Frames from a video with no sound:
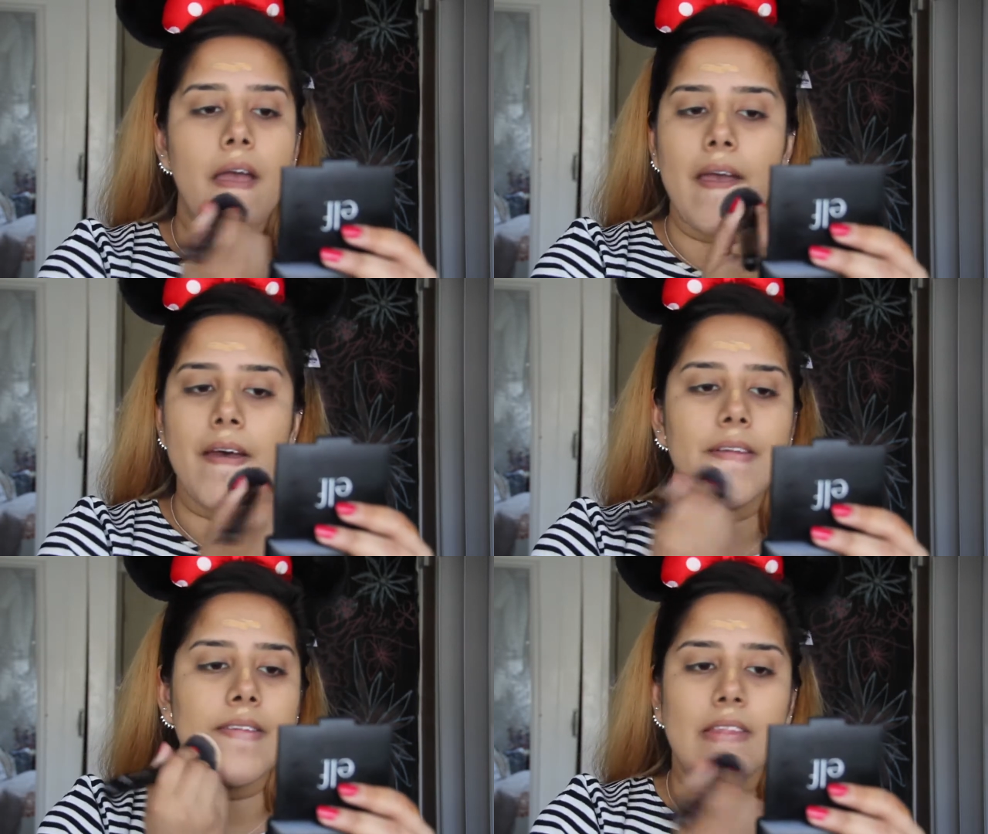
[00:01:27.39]

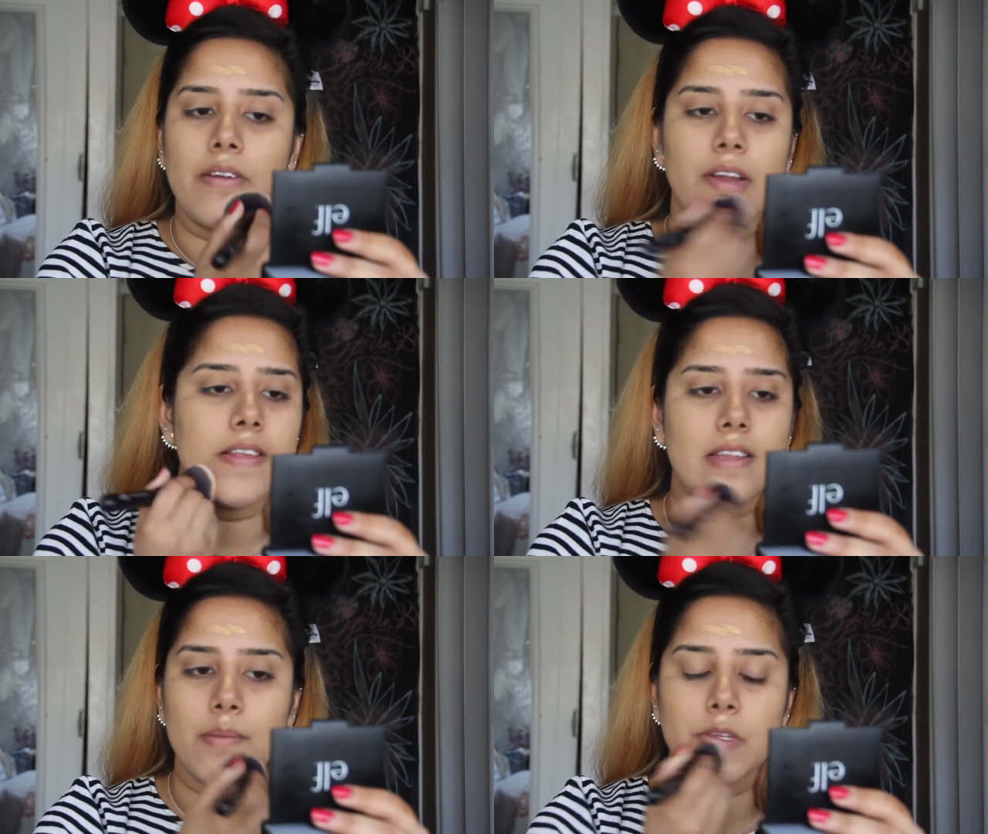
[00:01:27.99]
and the
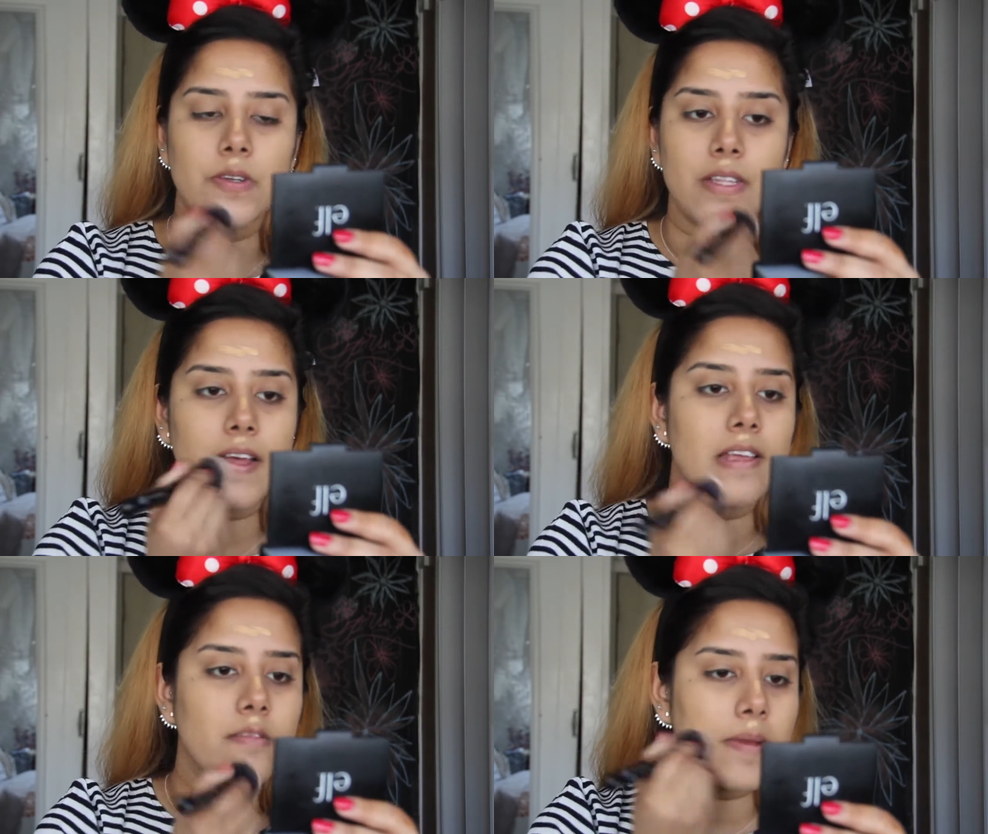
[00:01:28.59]
reason I'm doing
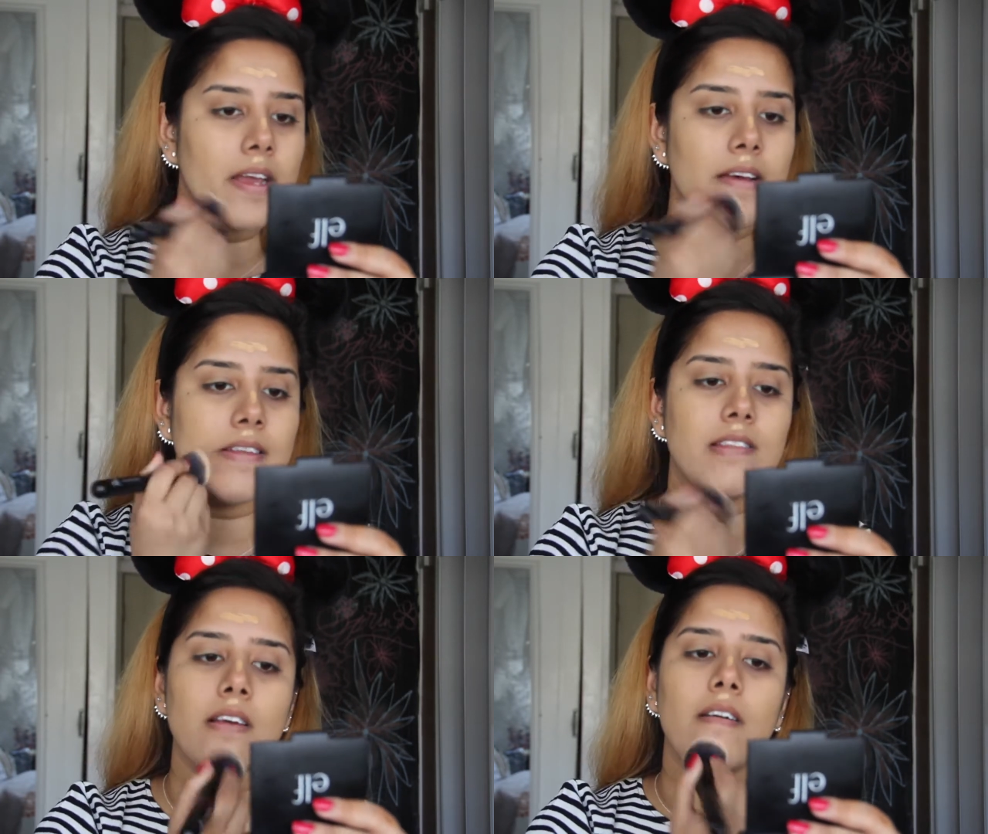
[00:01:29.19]
that is
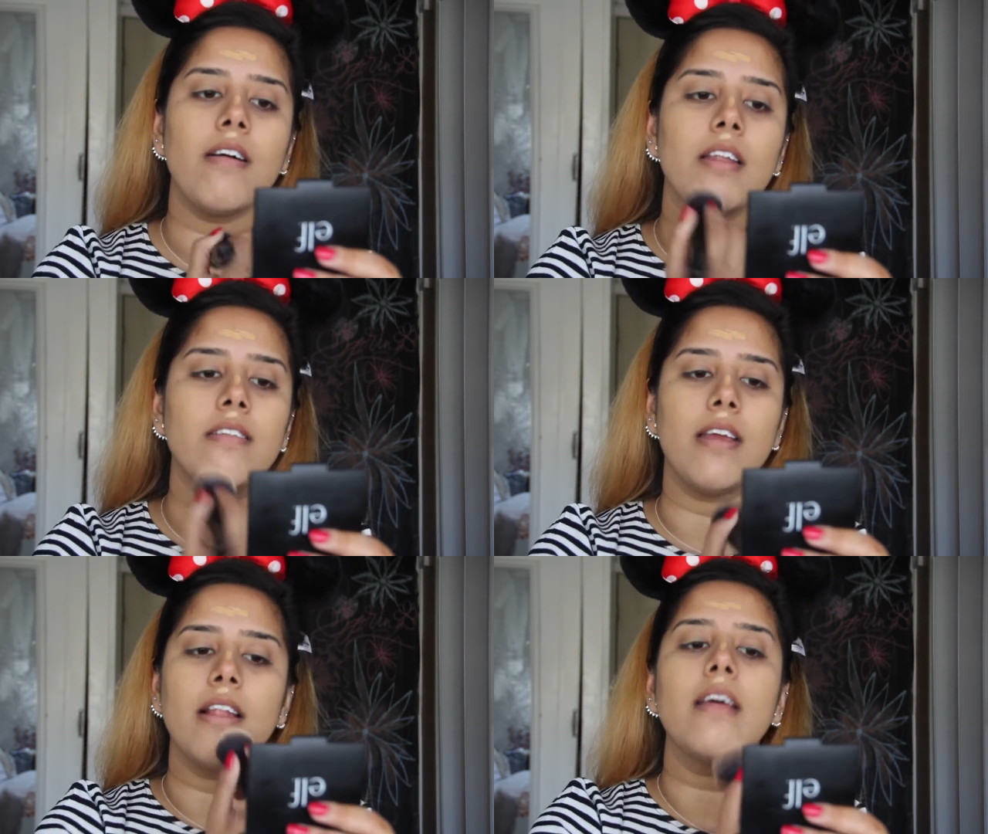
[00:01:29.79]
because on a
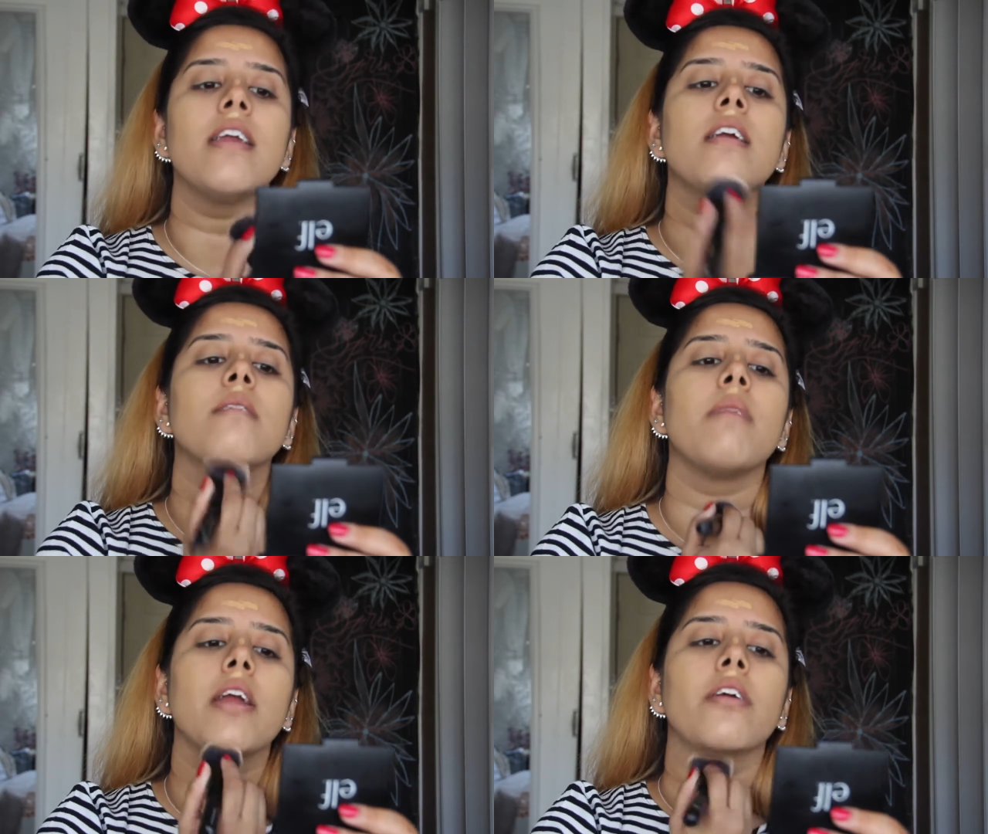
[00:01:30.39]
day
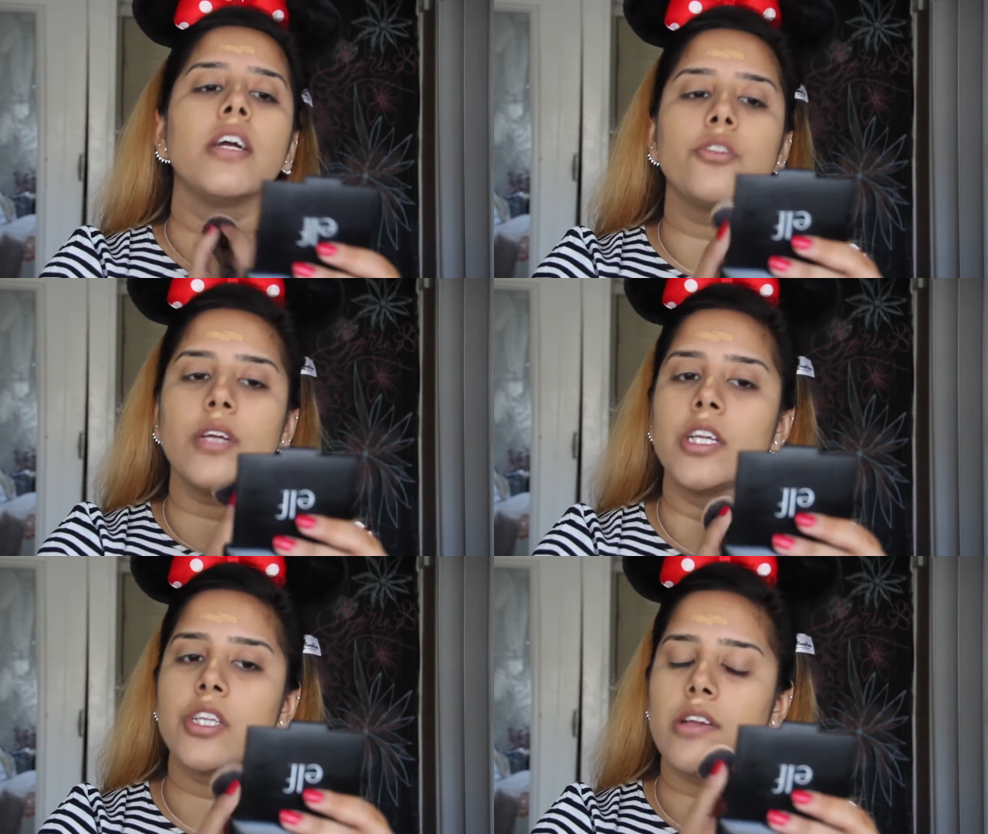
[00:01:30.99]
like my
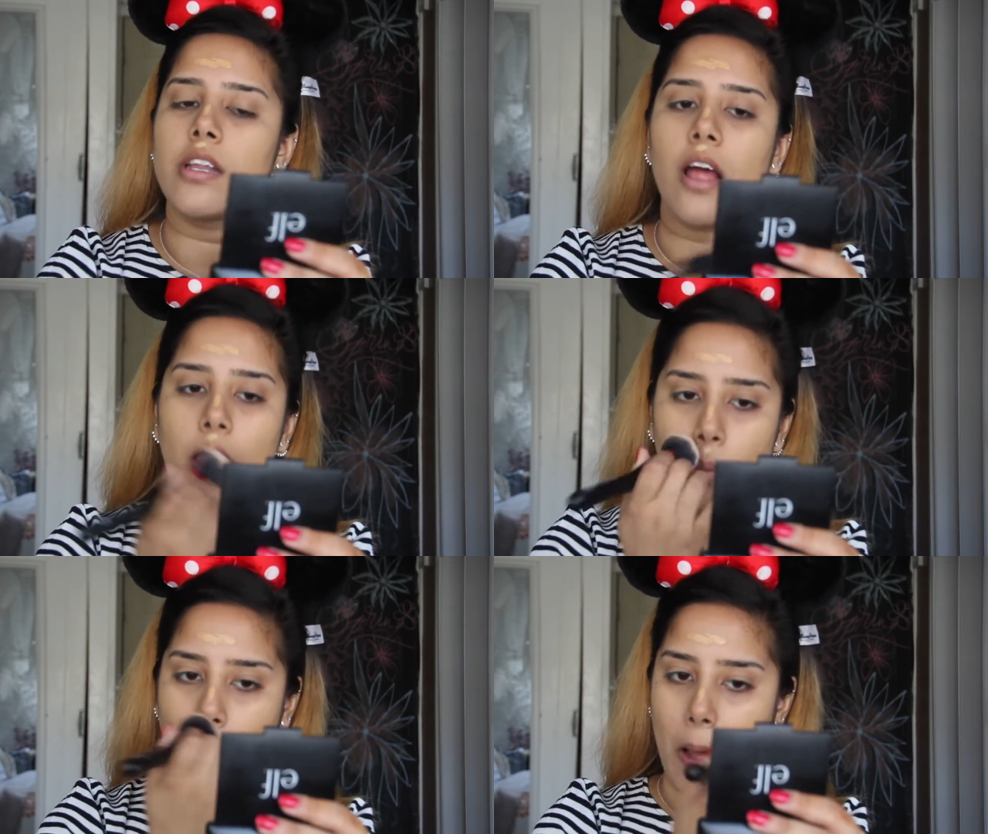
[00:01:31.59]
graduation,
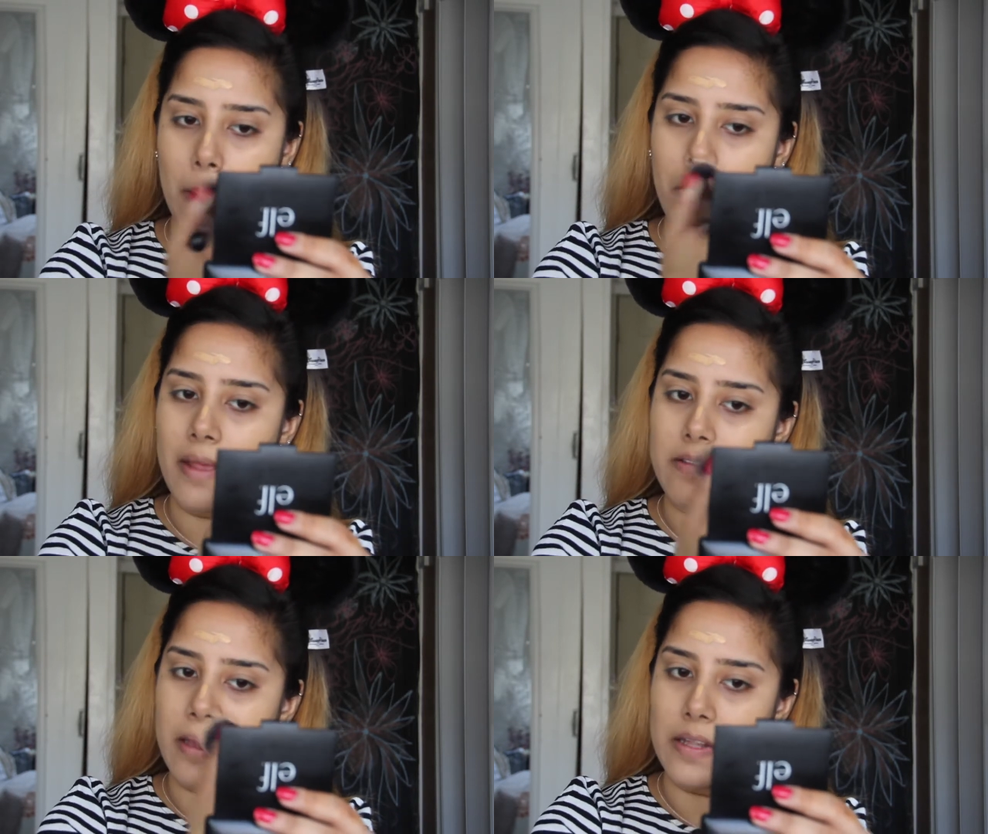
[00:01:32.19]
I want
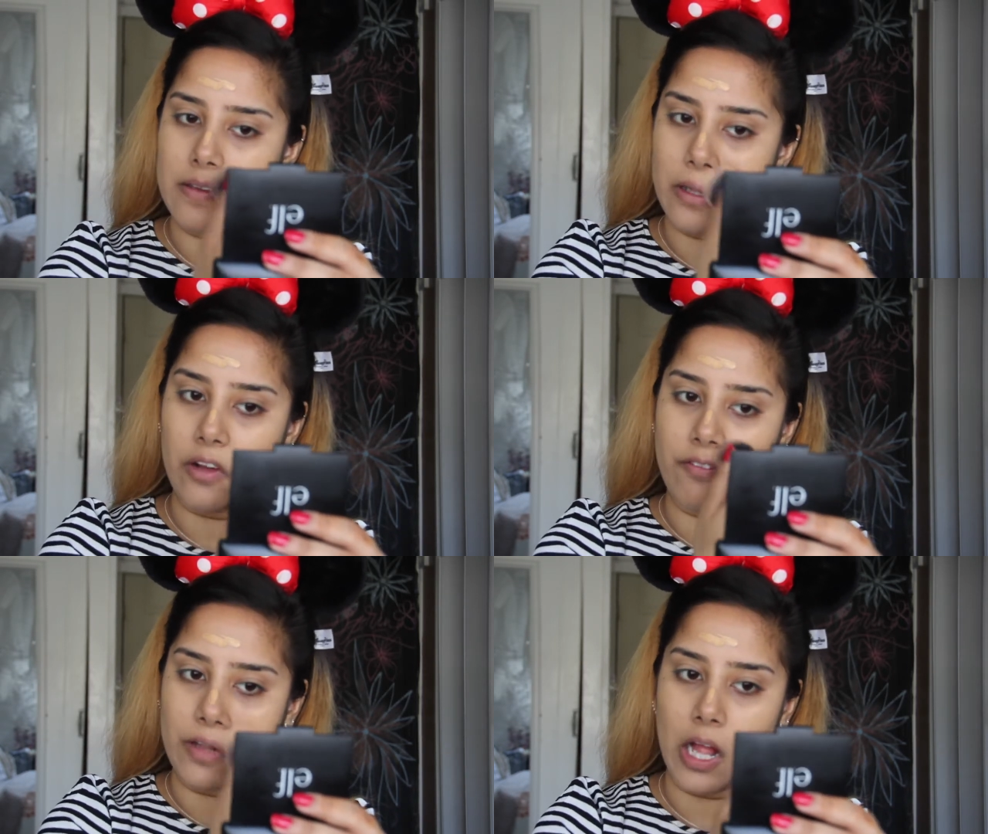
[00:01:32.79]
my skin to
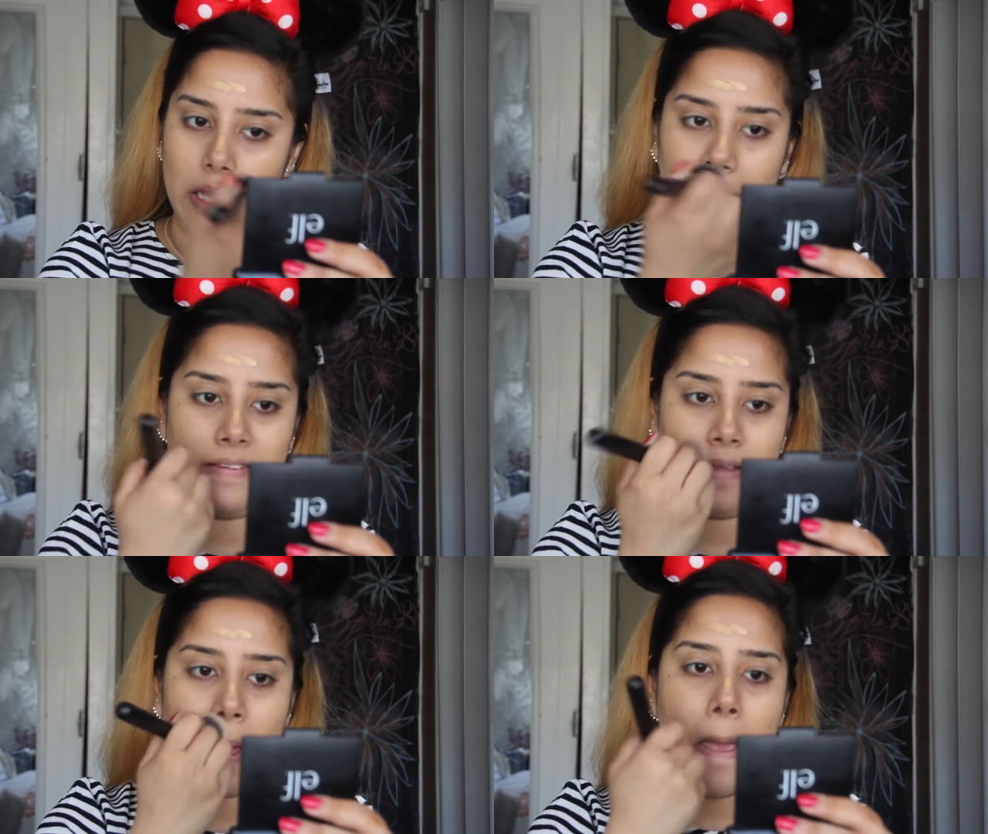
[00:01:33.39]
look
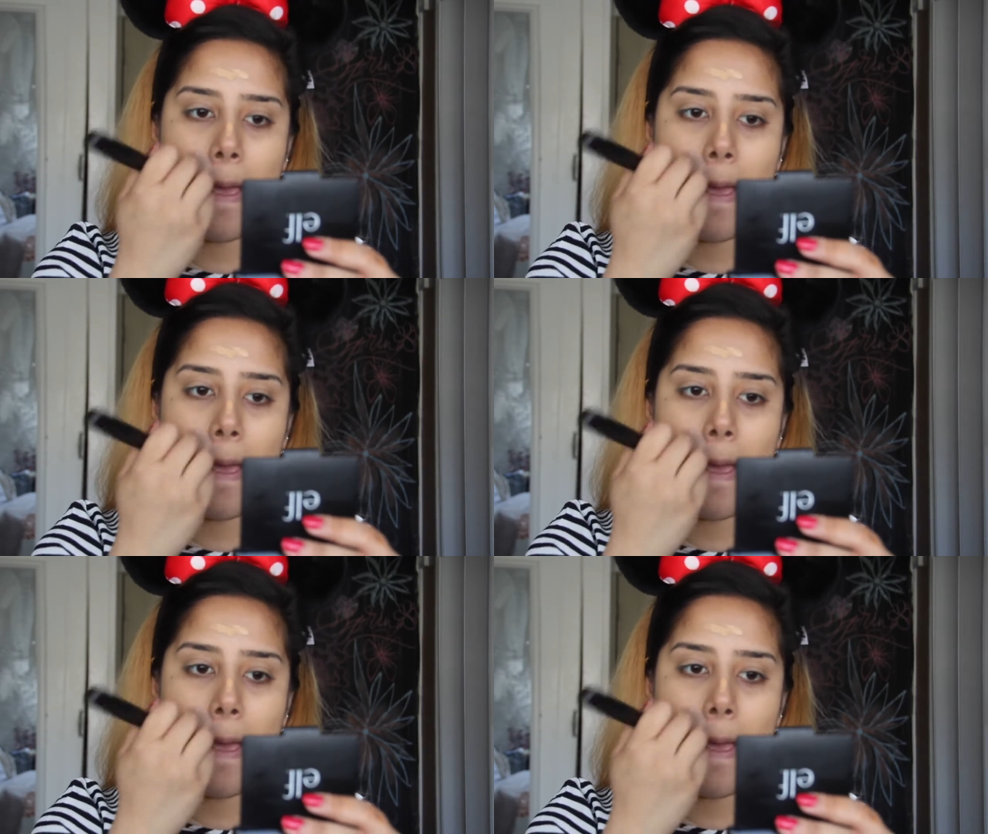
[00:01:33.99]
flawless,